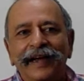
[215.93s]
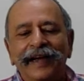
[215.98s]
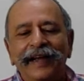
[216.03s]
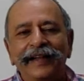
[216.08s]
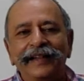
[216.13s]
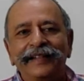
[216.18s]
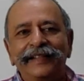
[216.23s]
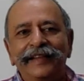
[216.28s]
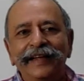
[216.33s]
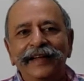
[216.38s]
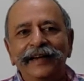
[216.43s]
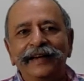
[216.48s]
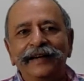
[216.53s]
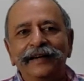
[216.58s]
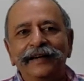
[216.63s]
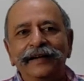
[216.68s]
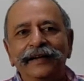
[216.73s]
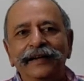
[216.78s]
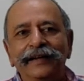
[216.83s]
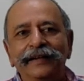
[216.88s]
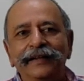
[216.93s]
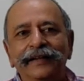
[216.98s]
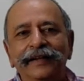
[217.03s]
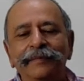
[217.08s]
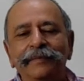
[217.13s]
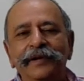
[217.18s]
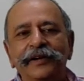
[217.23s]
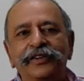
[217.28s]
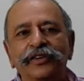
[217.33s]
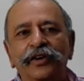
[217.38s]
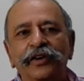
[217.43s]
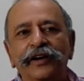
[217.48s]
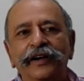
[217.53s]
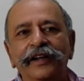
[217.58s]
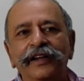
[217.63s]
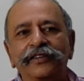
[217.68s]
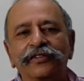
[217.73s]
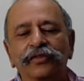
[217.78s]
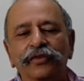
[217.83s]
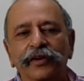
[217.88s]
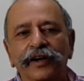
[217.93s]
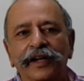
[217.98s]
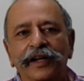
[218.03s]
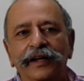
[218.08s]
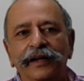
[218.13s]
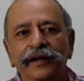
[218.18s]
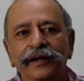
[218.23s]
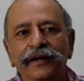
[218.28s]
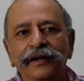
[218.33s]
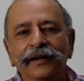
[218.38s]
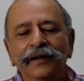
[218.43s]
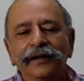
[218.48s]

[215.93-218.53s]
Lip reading: and then the majority Sunni